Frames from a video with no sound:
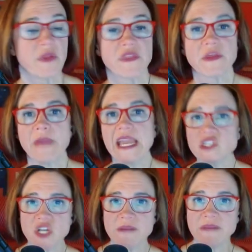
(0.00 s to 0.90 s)
The
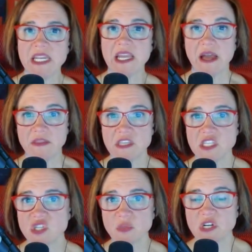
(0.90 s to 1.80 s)
mainstream media, this is
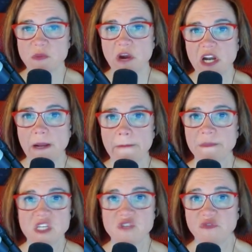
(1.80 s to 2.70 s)
the weirdest part,
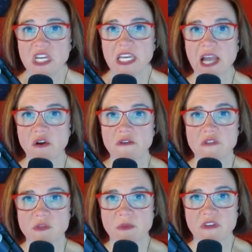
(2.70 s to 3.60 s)
is freaking out over this
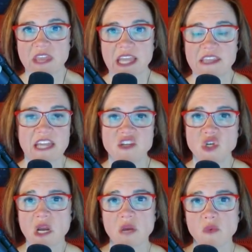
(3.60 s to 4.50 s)
movie. They do
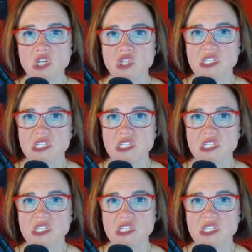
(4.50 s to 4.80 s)
not want you to see it.